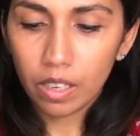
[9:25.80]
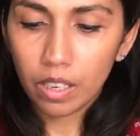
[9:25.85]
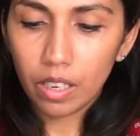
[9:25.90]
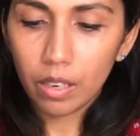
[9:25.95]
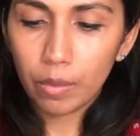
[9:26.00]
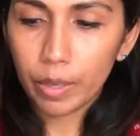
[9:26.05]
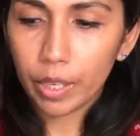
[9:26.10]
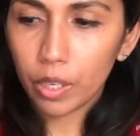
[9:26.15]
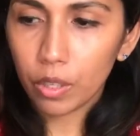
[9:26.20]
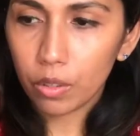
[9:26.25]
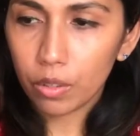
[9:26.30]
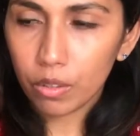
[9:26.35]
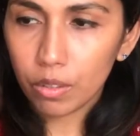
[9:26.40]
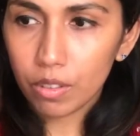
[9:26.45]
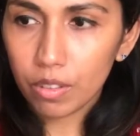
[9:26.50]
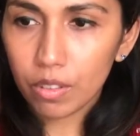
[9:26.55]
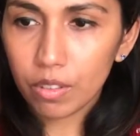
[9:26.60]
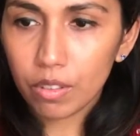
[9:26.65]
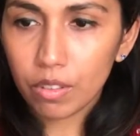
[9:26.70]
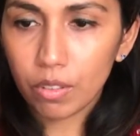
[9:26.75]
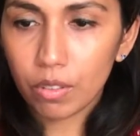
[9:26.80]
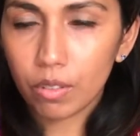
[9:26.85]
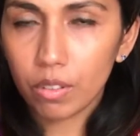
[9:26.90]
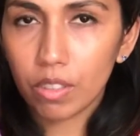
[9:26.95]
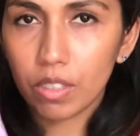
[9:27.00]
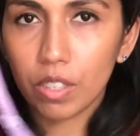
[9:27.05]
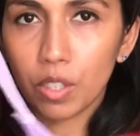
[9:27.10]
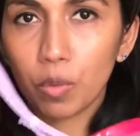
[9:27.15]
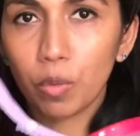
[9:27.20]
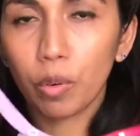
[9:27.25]
There we go. So
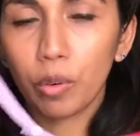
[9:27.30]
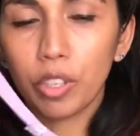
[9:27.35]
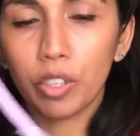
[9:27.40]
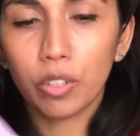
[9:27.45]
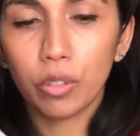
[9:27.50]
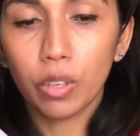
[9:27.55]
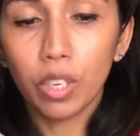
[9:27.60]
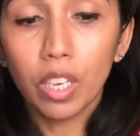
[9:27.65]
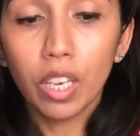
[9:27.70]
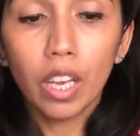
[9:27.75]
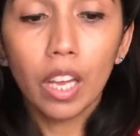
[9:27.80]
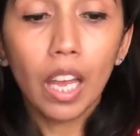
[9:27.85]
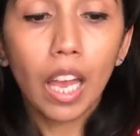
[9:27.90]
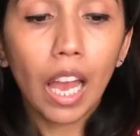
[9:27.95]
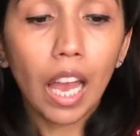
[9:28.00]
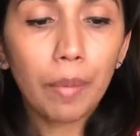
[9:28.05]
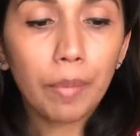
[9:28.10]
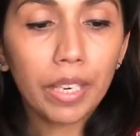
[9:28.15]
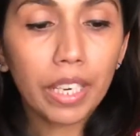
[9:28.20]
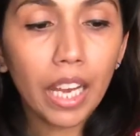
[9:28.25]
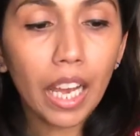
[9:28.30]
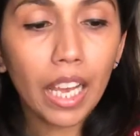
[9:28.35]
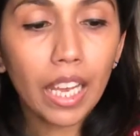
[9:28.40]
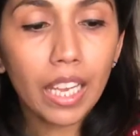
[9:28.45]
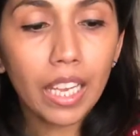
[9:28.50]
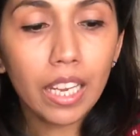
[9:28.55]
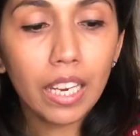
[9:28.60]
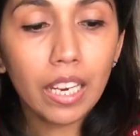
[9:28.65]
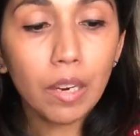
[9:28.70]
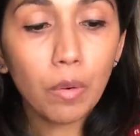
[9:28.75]
this is what we do. I mean,
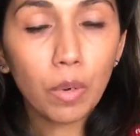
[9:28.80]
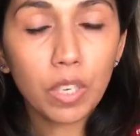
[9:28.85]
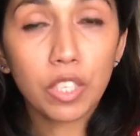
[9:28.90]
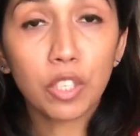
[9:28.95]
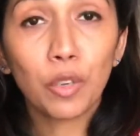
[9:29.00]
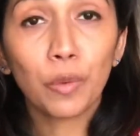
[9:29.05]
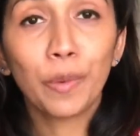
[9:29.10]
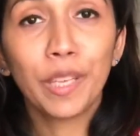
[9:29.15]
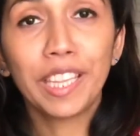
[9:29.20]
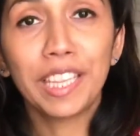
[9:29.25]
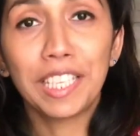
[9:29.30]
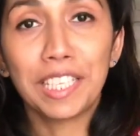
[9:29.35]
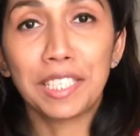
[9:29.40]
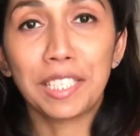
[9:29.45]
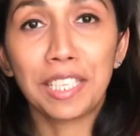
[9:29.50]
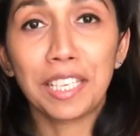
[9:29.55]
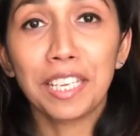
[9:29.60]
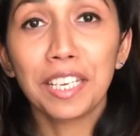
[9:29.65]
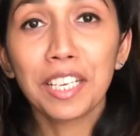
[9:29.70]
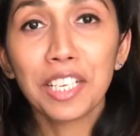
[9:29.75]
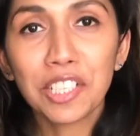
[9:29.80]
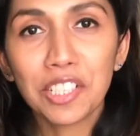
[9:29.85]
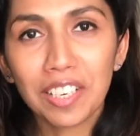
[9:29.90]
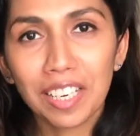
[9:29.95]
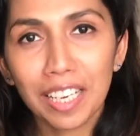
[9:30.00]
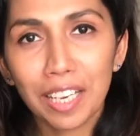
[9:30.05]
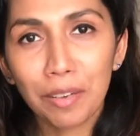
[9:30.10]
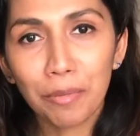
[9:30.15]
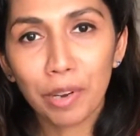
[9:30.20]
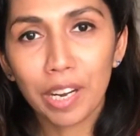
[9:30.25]
I was doing this
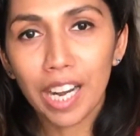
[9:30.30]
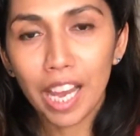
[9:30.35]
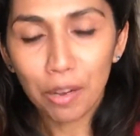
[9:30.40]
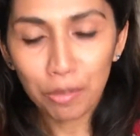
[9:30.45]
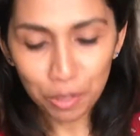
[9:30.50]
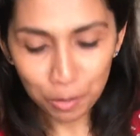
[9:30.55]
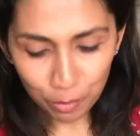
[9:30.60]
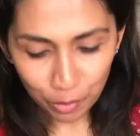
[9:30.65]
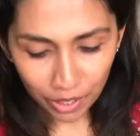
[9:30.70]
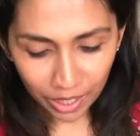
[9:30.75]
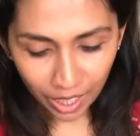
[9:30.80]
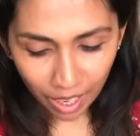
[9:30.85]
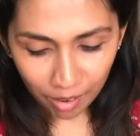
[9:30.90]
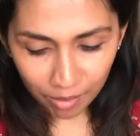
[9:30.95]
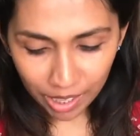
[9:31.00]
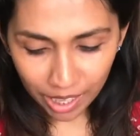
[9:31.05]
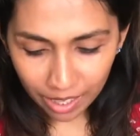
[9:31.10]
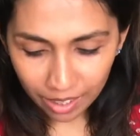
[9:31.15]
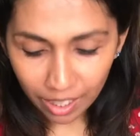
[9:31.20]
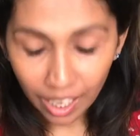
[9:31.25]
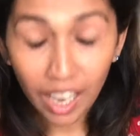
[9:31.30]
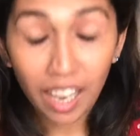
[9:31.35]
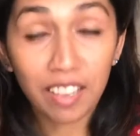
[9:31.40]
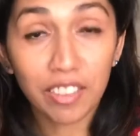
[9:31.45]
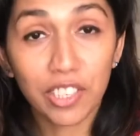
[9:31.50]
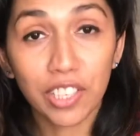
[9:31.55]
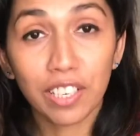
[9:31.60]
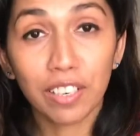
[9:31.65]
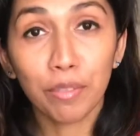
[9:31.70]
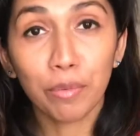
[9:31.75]
initially when I was putting Avia in the high
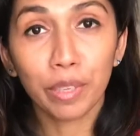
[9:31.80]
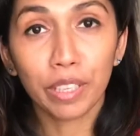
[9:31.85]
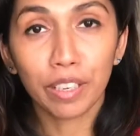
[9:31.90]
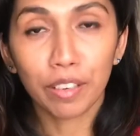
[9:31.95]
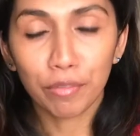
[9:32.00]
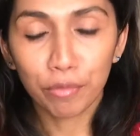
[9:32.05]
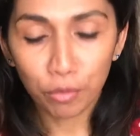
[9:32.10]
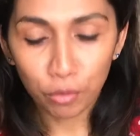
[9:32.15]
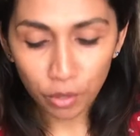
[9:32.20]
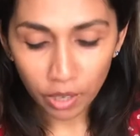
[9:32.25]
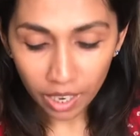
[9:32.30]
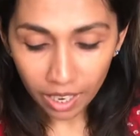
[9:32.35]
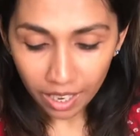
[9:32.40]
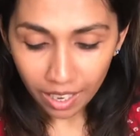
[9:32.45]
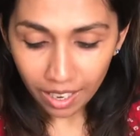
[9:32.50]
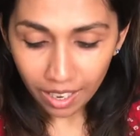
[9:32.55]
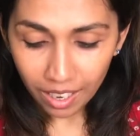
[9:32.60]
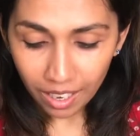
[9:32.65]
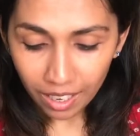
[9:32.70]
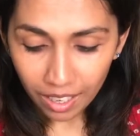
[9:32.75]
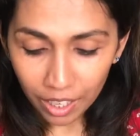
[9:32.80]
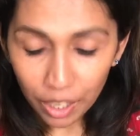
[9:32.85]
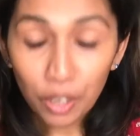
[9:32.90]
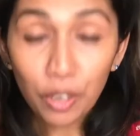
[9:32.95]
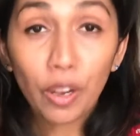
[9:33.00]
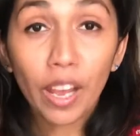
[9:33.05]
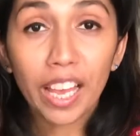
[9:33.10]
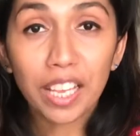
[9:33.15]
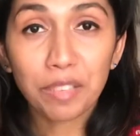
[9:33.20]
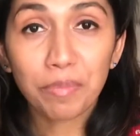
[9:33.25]
chair with her food. You
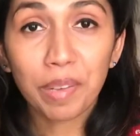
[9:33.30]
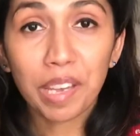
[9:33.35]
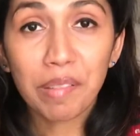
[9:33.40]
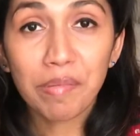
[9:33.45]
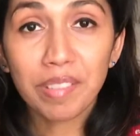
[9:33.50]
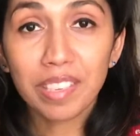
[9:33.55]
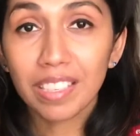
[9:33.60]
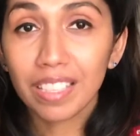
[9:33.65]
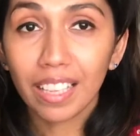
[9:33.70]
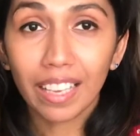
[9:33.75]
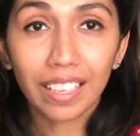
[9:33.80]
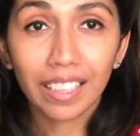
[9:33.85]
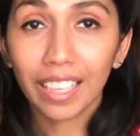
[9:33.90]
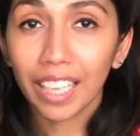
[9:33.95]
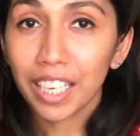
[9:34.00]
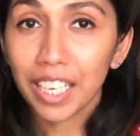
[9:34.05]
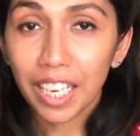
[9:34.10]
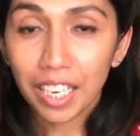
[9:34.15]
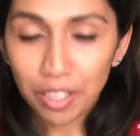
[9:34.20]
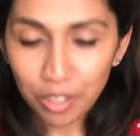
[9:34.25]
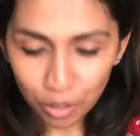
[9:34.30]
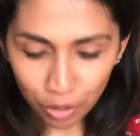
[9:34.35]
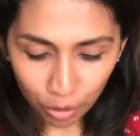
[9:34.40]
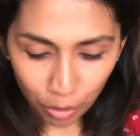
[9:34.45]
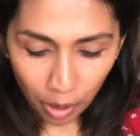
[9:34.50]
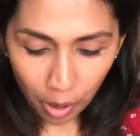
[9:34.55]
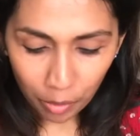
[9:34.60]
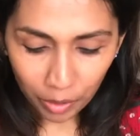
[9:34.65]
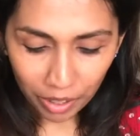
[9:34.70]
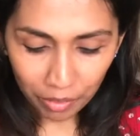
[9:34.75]
know, as babies, like they tend to
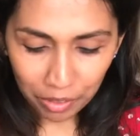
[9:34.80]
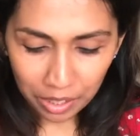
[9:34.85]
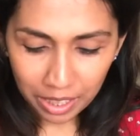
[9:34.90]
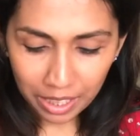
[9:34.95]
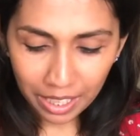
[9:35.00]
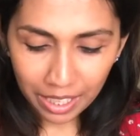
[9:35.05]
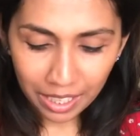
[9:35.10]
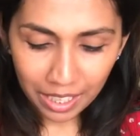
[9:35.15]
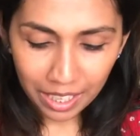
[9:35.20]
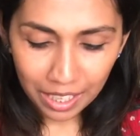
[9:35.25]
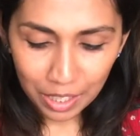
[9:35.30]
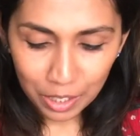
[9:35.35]
throw out everything.